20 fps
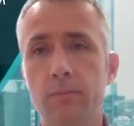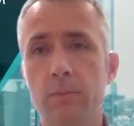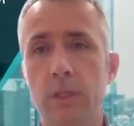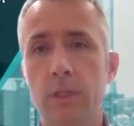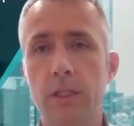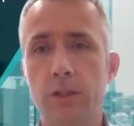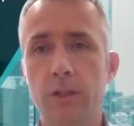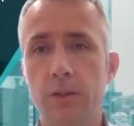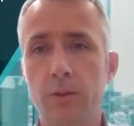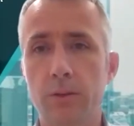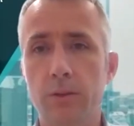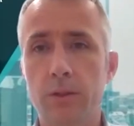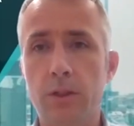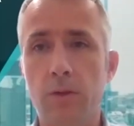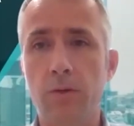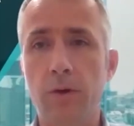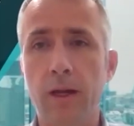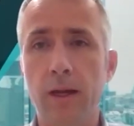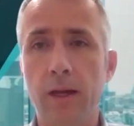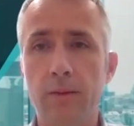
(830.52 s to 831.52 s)
issues
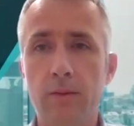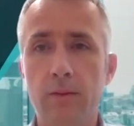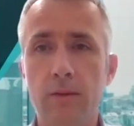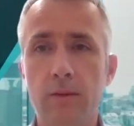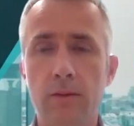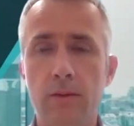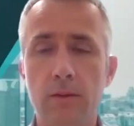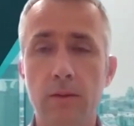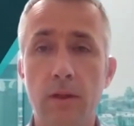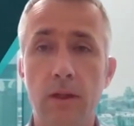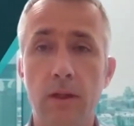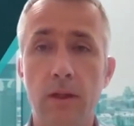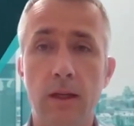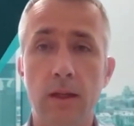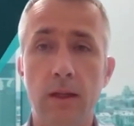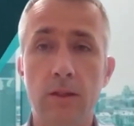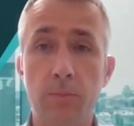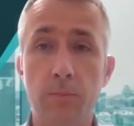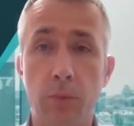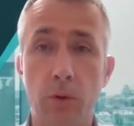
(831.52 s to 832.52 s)
around
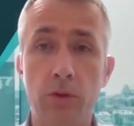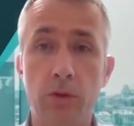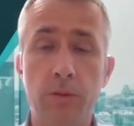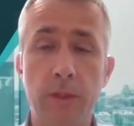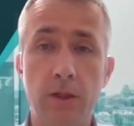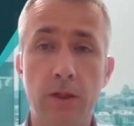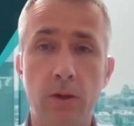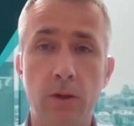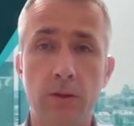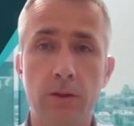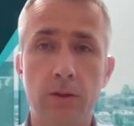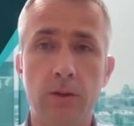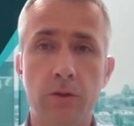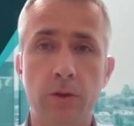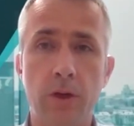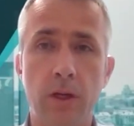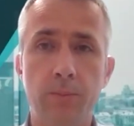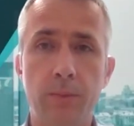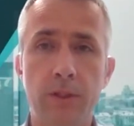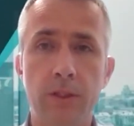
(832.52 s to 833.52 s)
spodumene
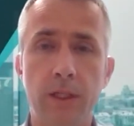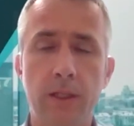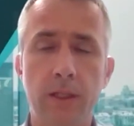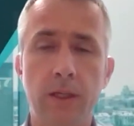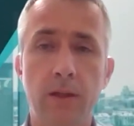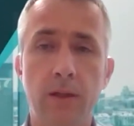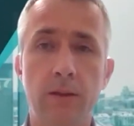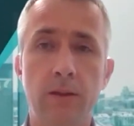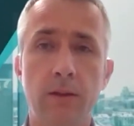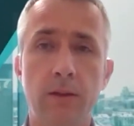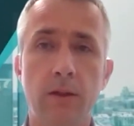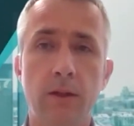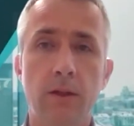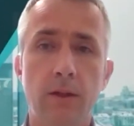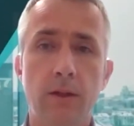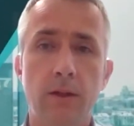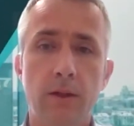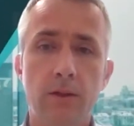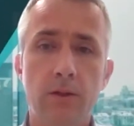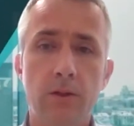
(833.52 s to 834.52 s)
concentrate in particular.
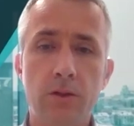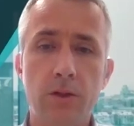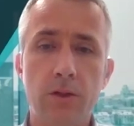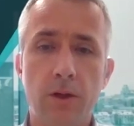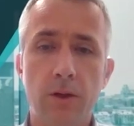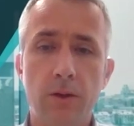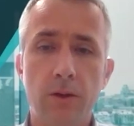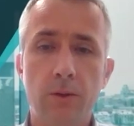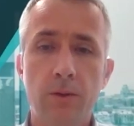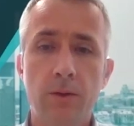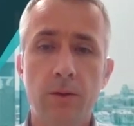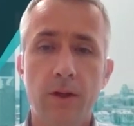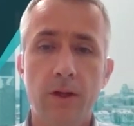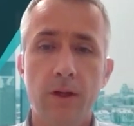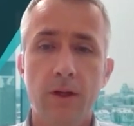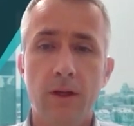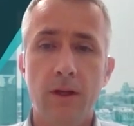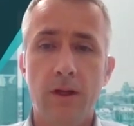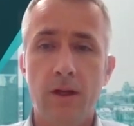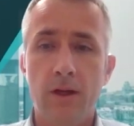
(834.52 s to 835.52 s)
So
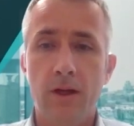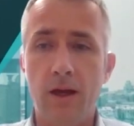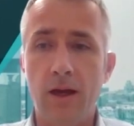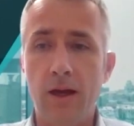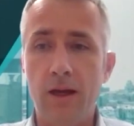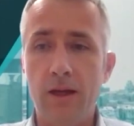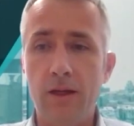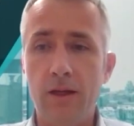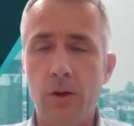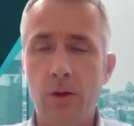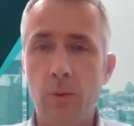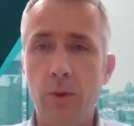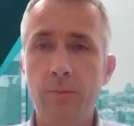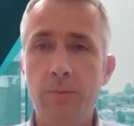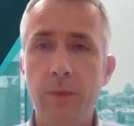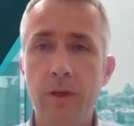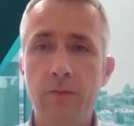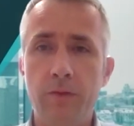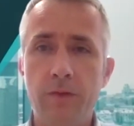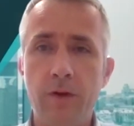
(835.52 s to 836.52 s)
we've
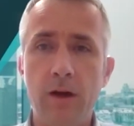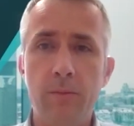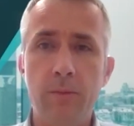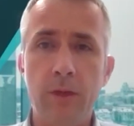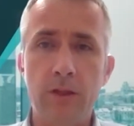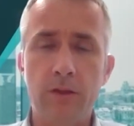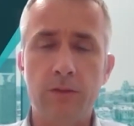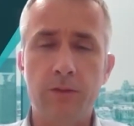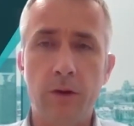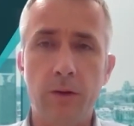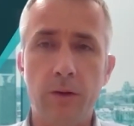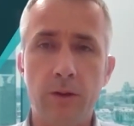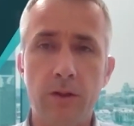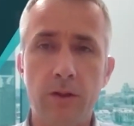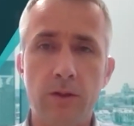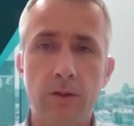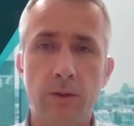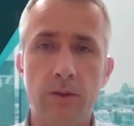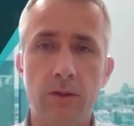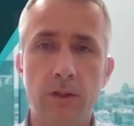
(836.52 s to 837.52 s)
been very much
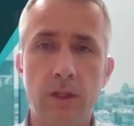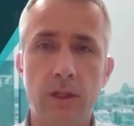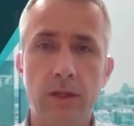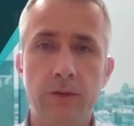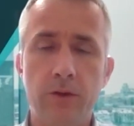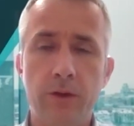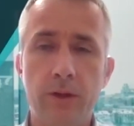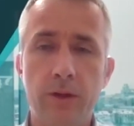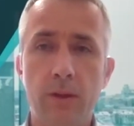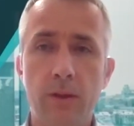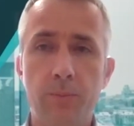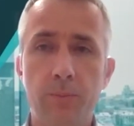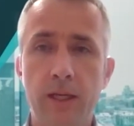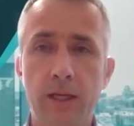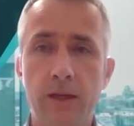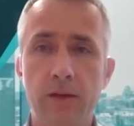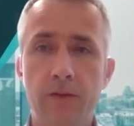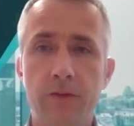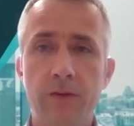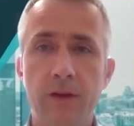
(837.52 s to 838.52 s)
focused on delivering the
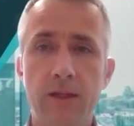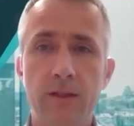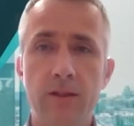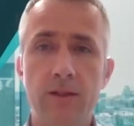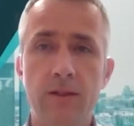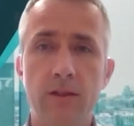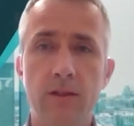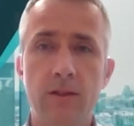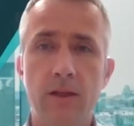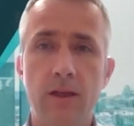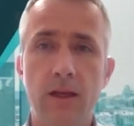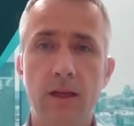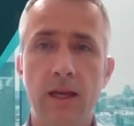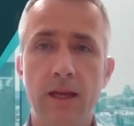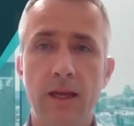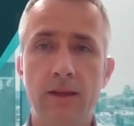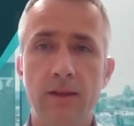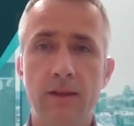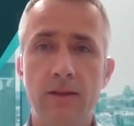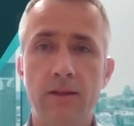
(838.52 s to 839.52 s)
PFS
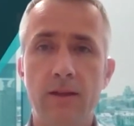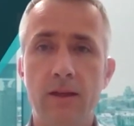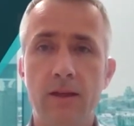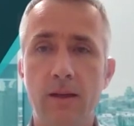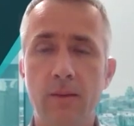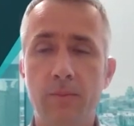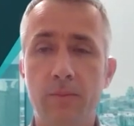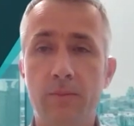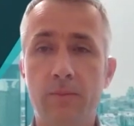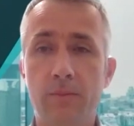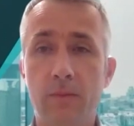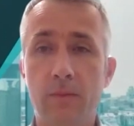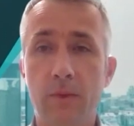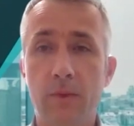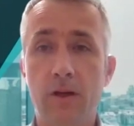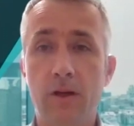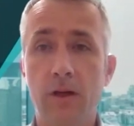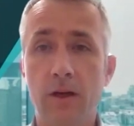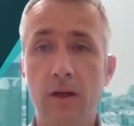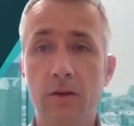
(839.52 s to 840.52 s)
and
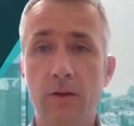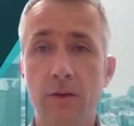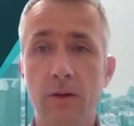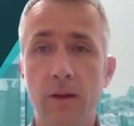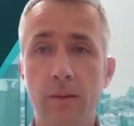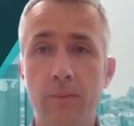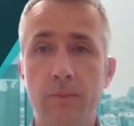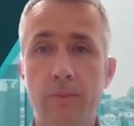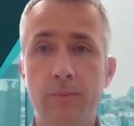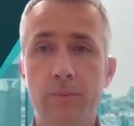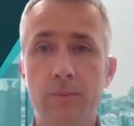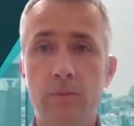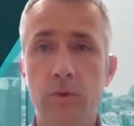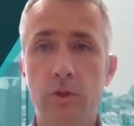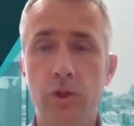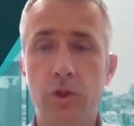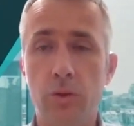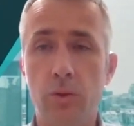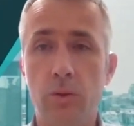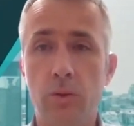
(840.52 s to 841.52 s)
our
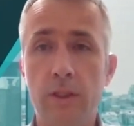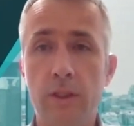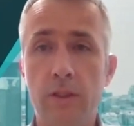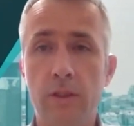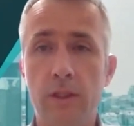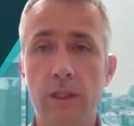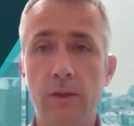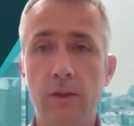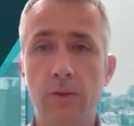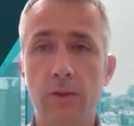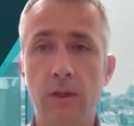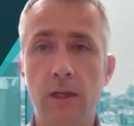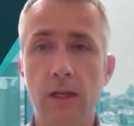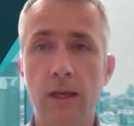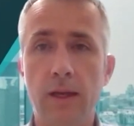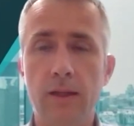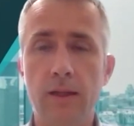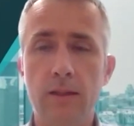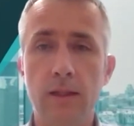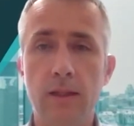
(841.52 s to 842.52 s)
dual listing on the
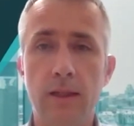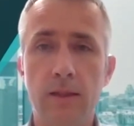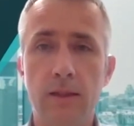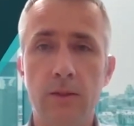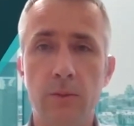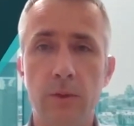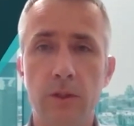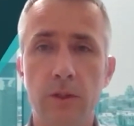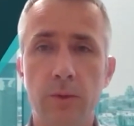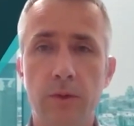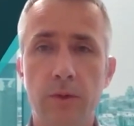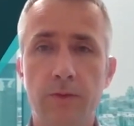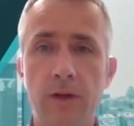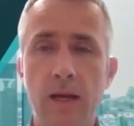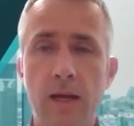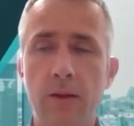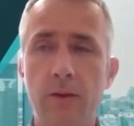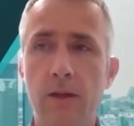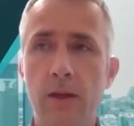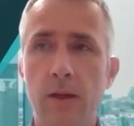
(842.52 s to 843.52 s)
ASX, which we've
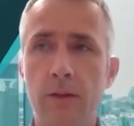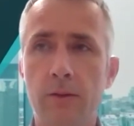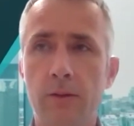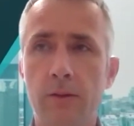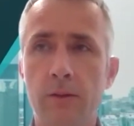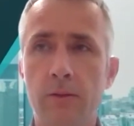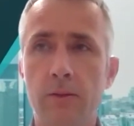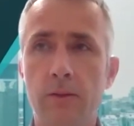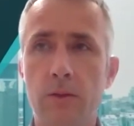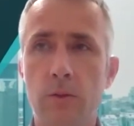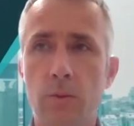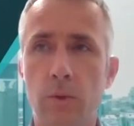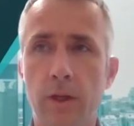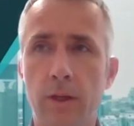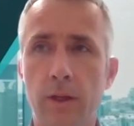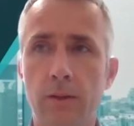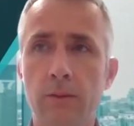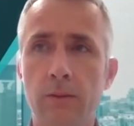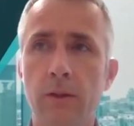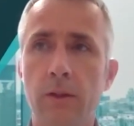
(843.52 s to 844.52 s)
now done as
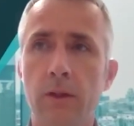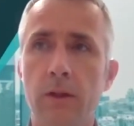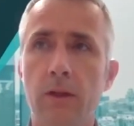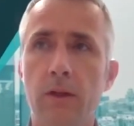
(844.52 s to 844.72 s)
well.